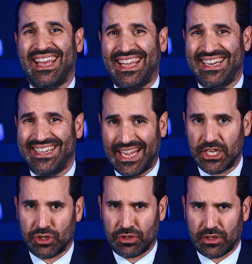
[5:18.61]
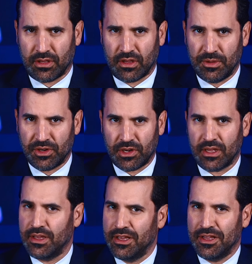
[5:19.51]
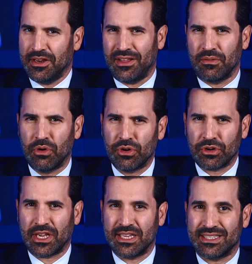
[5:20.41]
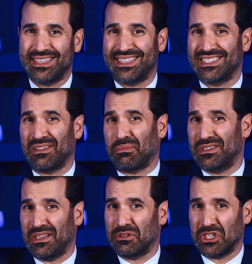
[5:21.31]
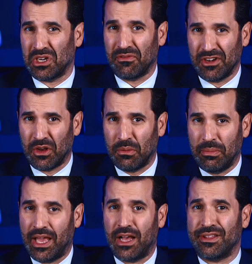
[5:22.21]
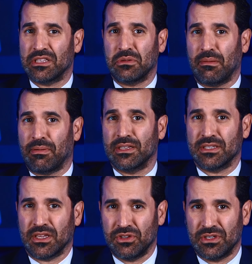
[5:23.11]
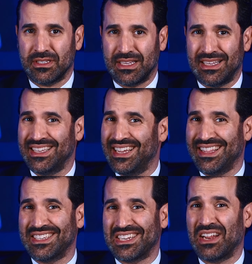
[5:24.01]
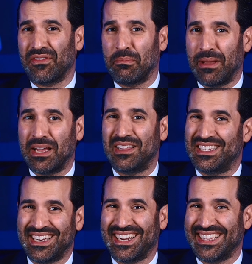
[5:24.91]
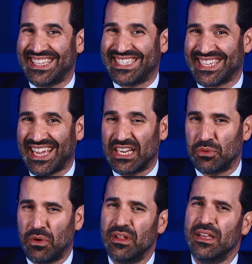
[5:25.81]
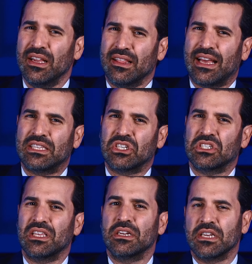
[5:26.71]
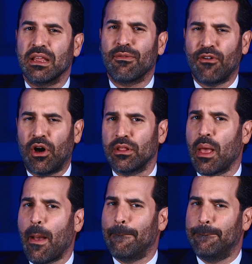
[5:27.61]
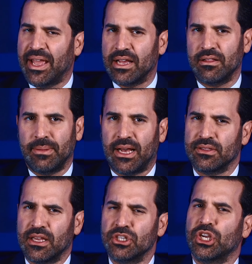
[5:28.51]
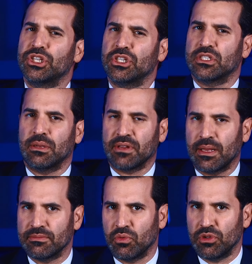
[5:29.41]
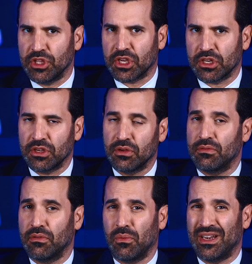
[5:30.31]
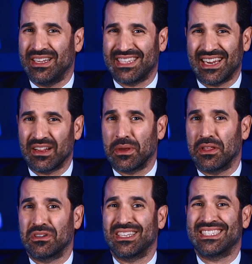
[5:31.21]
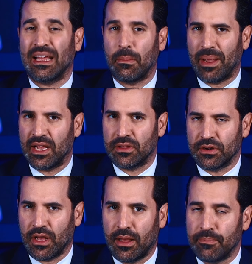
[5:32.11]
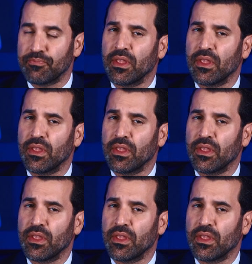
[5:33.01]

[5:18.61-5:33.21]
and danger to the community. Now, in murder cases, there's a presumption of no bail. That's why the prosecution says there's not even bail listed on the schedule. That's just the default bail amount that judges sometimes will look to when deciding whether to set bail or not.